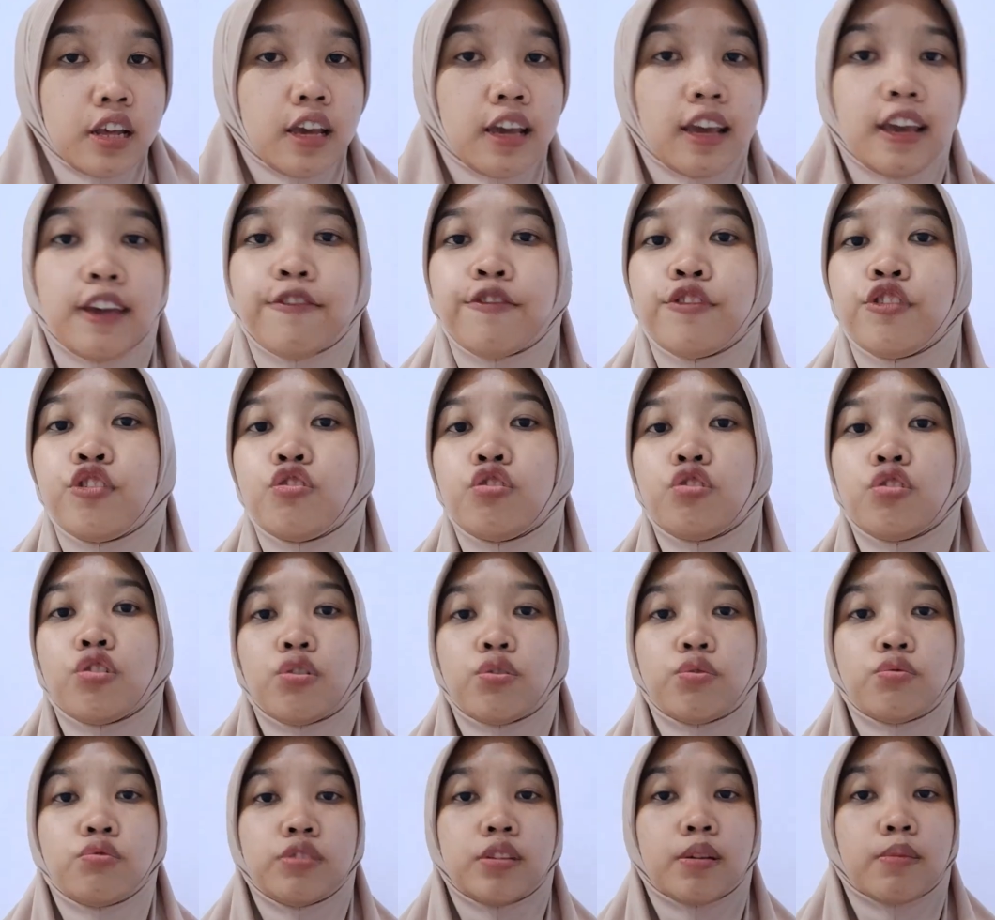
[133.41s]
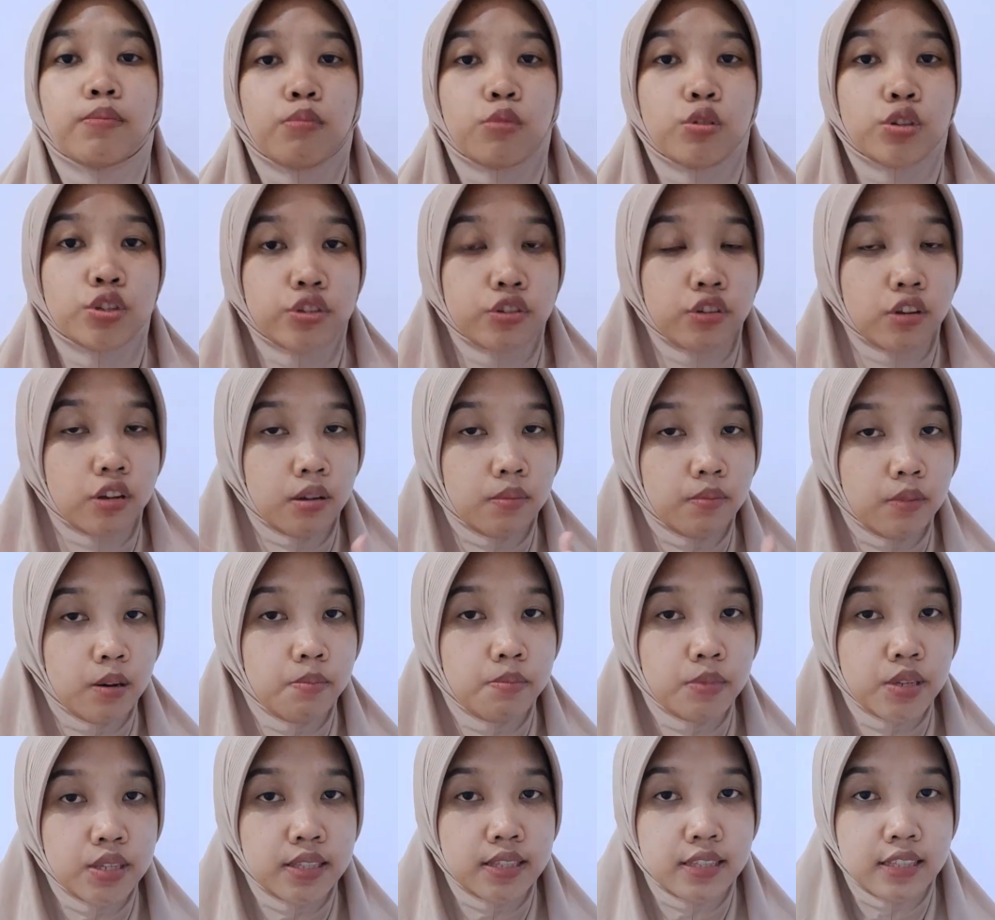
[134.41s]
If you know the most common
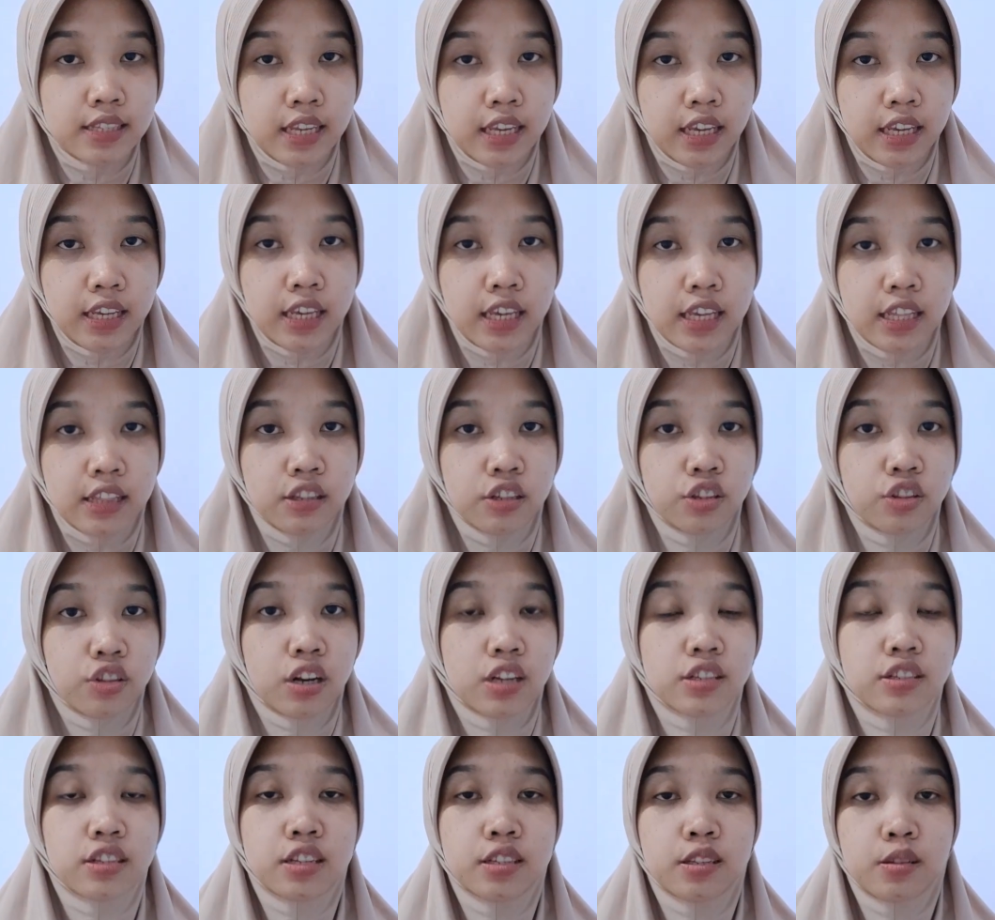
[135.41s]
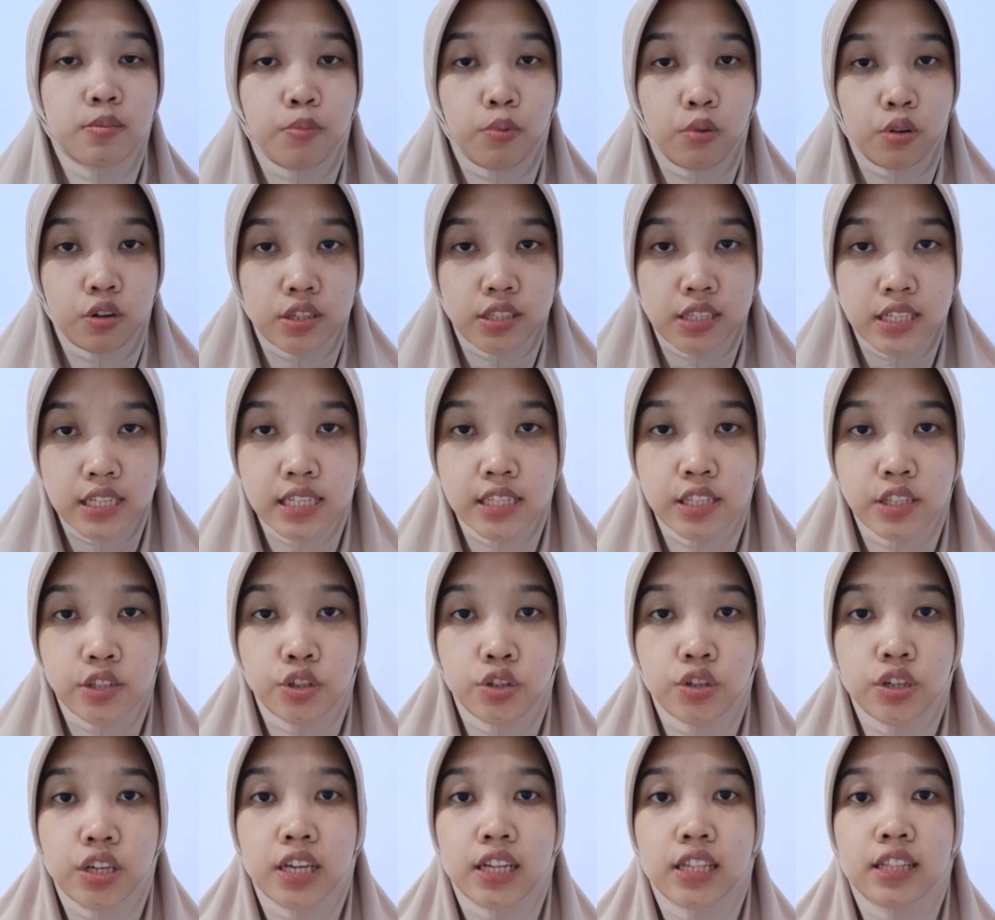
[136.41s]
mistake in the translation process,
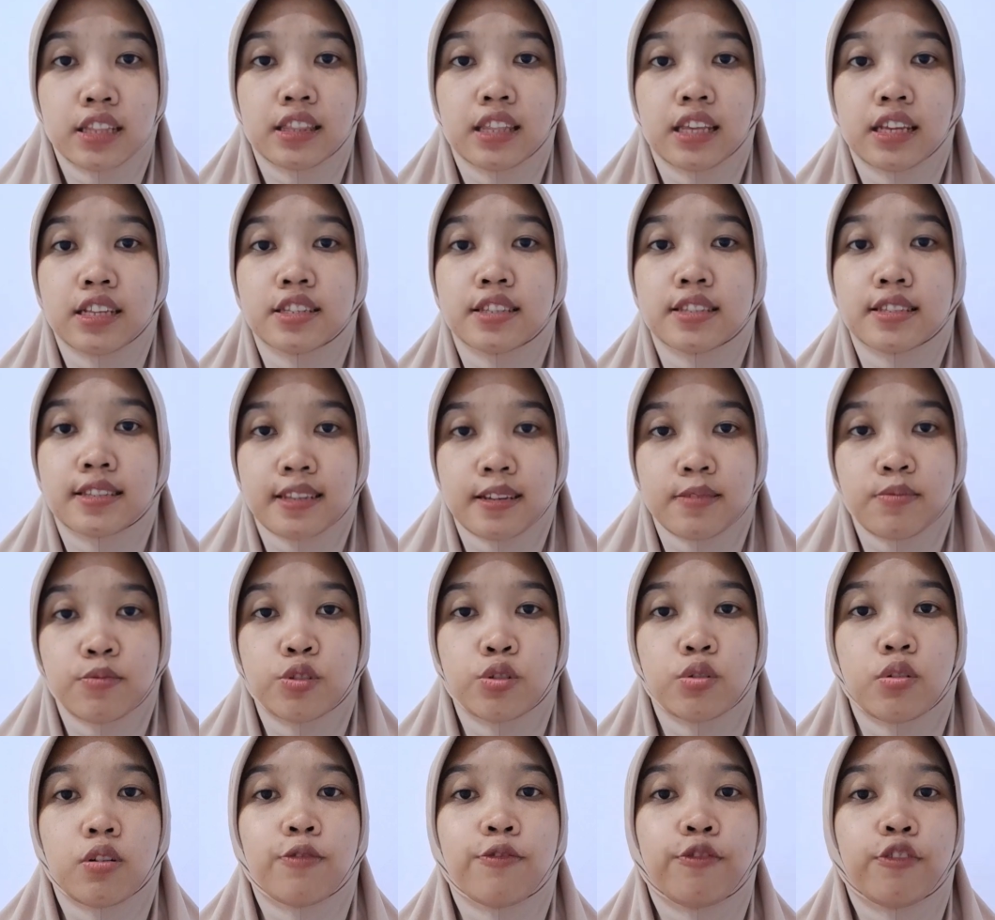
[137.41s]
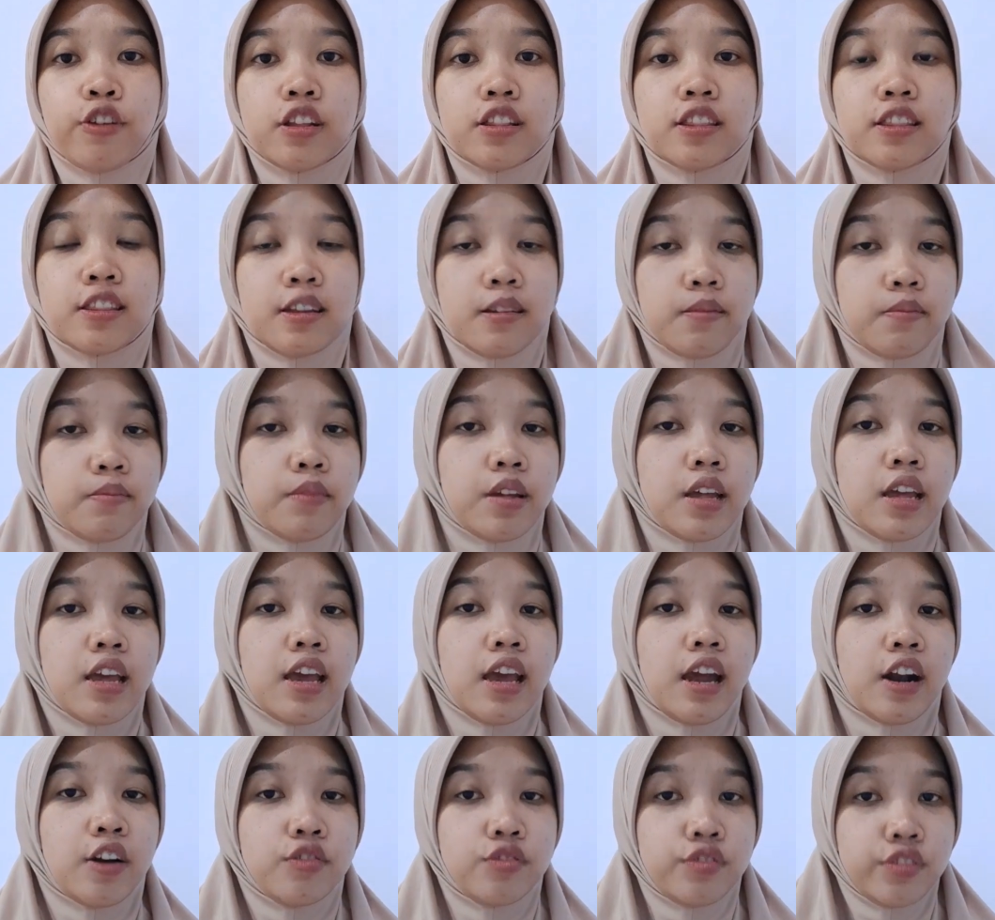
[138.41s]
you can take steps to avoid that.
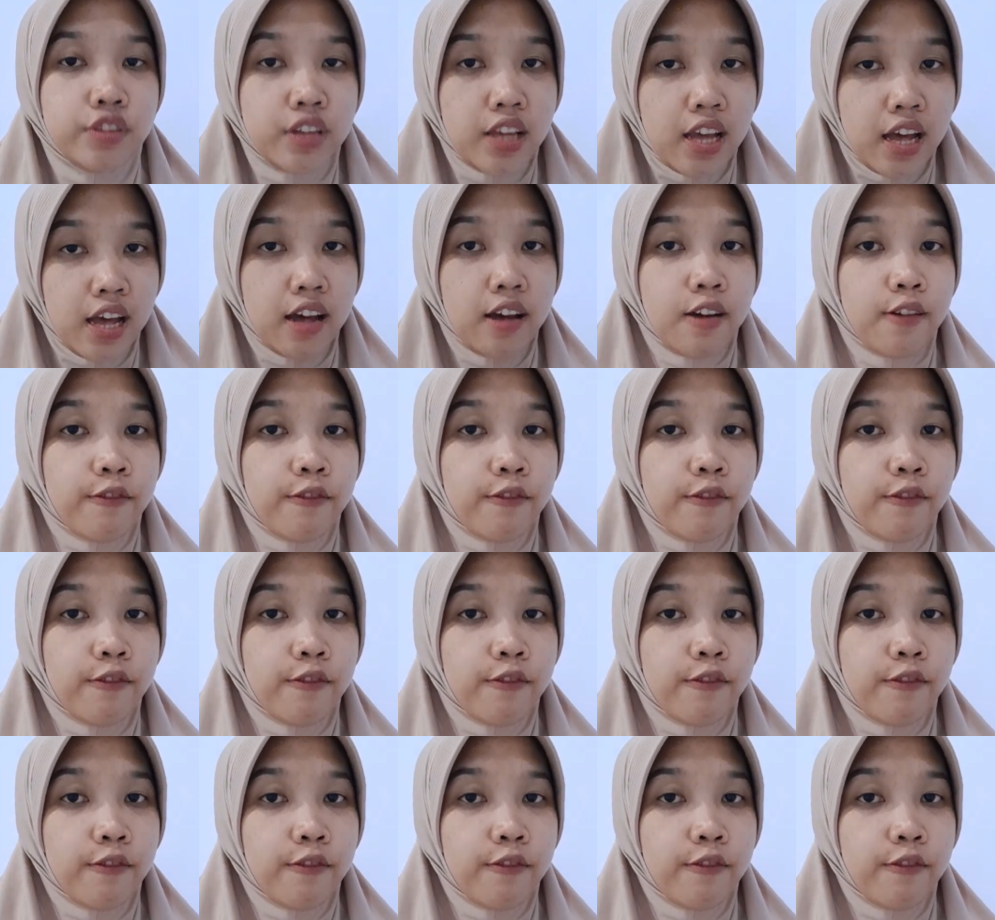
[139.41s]
Here they are.